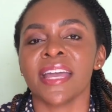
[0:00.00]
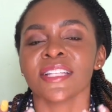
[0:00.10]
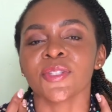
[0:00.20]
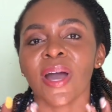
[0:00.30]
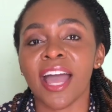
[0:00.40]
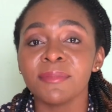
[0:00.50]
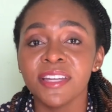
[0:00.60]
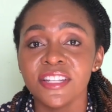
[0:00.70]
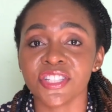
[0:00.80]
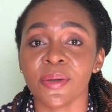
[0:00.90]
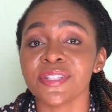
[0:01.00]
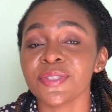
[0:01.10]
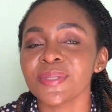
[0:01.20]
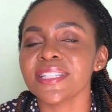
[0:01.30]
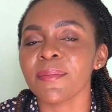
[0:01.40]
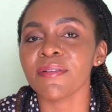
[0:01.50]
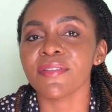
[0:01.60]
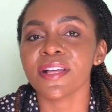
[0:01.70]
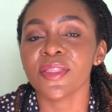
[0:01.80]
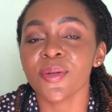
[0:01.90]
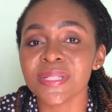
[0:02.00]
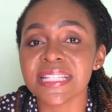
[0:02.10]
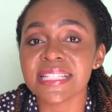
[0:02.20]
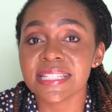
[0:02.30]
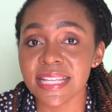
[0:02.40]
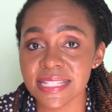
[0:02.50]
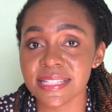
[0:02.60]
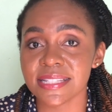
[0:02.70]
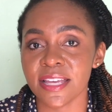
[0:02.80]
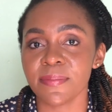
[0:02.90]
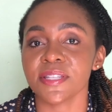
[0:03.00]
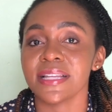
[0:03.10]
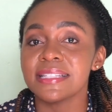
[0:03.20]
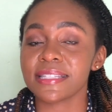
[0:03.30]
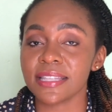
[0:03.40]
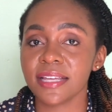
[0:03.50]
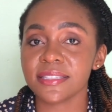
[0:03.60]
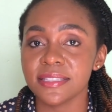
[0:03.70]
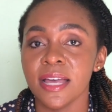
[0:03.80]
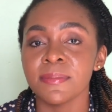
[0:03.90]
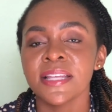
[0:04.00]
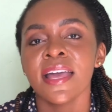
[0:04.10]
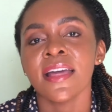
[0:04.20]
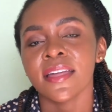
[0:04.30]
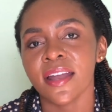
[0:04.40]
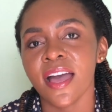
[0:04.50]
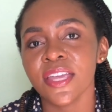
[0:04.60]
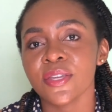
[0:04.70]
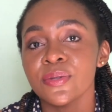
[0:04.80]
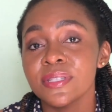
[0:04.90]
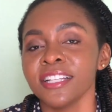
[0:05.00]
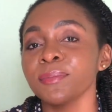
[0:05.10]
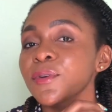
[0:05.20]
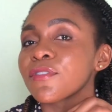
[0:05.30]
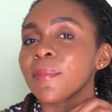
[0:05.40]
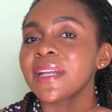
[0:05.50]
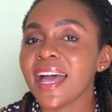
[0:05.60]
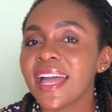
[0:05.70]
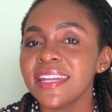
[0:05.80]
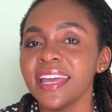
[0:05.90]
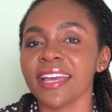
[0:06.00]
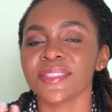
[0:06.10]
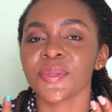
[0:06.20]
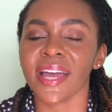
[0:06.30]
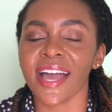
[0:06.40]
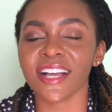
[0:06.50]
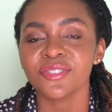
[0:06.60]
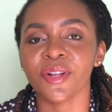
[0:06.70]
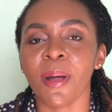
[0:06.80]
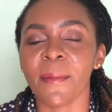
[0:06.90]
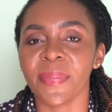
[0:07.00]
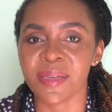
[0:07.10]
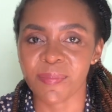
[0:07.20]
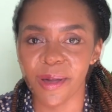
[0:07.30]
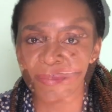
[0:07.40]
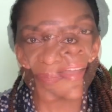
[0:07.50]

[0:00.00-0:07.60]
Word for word: So I'm going to share with you some of those six tips and six steps that I use to move from an idea to an actual paper.